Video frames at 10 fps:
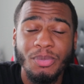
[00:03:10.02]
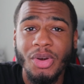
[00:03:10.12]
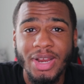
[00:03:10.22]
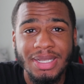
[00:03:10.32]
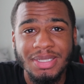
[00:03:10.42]

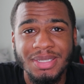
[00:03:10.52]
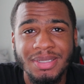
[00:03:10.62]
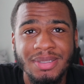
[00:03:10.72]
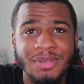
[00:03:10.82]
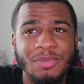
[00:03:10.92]
Brakes,
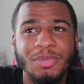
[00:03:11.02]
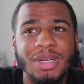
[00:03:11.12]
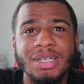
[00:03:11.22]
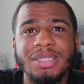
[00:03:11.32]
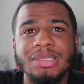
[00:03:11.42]

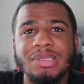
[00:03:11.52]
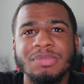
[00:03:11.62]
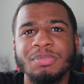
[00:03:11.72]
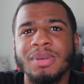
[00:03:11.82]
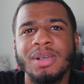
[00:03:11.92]
because
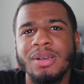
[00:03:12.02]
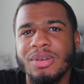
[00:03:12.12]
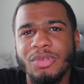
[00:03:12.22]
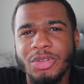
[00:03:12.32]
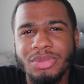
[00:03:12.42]

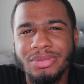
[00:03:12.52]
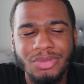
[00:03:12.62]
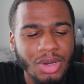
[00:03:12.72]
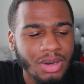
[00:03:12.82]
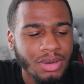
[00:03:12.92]
we
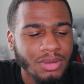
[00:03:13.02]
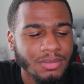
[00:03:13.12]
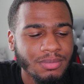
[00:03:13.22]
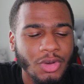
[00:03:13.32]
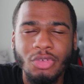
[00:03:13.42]
the
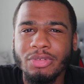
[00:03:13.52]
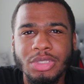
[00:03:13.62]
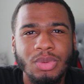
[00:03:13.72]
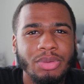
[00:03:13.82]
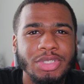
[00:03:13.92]
only
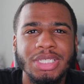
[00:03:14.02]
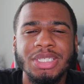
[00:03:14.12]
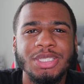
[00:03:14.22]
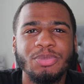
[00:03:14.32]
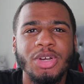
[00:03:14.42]
reason why we
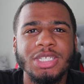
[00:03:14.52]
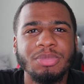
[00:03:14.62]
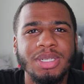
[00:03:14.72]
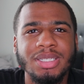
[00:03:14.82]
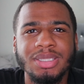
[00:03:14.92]
changed the brakes
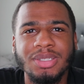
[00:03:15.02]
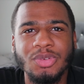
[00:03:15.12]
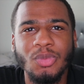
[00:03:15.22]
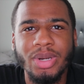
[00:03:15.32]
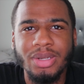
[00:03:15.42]
because
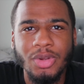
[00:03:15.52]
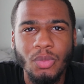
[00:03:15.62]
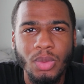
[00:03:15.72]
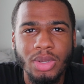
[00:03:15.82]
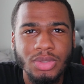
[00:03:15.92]
one of the
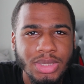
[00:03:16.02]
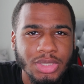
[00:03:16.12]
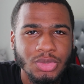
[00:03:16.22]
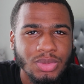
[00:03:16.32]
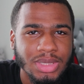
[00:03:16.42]
wheel
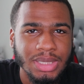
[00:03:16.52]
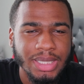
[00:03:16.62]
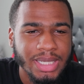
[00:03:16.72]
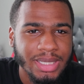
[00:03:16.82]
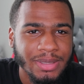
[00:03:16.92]
seals was
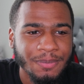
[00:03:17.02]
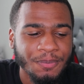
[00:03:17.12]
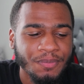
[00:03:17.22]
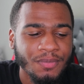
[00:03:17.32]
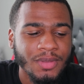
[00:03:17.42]
leaking.
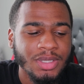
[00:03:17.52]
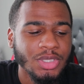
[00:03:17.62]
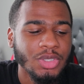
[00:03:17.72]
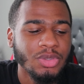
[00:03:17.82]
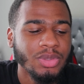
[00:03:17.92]

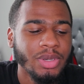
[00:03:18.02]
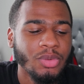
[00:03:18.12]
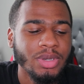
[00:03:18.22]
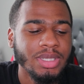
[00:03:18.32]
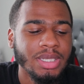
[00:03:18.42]
So in
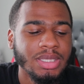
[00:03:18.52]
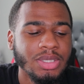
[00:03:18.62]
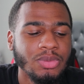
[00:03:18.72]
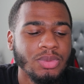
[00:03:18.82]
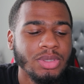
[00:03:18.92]
order to get to
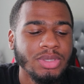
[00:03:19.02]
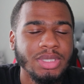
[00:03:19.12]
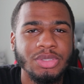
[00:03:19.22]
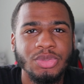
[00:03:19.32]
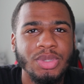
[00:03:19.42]
the wheel
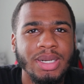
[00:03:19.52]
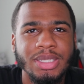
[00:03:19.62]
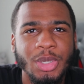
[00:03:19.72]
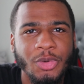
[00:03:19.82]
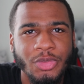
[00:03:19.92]
seals, you got to
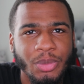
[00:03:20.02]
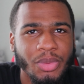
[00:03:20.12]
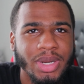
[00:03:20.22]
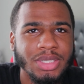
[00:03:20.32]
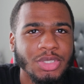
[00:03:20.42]
take off the
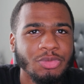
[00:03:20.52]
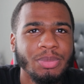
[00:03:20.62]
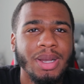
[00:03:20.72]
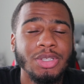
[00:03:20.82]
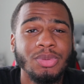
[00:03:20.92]
brakes. So we
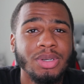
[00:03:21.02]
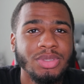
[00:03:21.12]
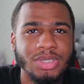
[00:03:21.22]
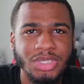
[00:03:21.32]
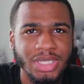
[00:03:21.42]
might as well
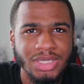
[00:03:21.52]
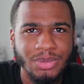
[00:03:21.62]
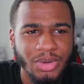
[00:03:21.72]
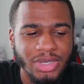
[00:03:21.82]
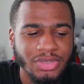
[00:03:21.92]
just change the
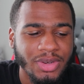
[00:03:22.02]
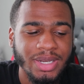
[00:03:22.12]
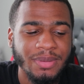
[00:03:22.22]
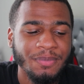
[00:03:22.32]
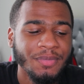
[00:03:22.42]
brakes,
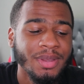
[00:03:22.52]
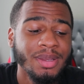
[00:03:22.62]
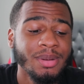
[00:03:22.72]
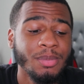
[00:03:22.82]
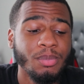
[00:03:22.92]
right?
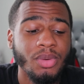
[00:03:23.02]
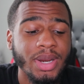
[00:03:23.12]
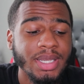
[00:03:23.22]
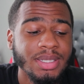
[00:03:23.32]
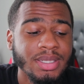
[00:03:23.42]

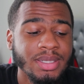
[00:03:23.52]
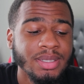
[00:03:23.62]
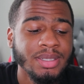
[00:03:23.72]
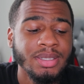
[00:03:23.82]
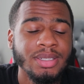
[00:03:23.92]
Brakes,
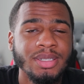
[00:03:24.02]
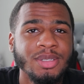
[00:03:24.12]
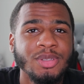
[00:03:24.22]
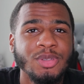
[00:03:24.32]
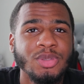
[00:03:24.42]

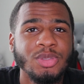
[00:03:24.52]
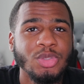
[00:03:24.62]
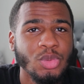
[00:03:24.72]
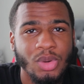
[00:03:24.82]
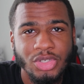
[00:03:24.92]

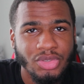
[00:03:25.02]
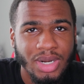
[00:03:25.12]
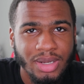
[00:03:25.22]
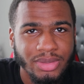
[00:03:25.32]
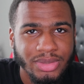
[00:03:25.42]

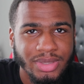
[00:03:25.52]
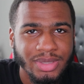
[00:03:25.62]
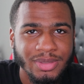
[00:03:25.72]
$200.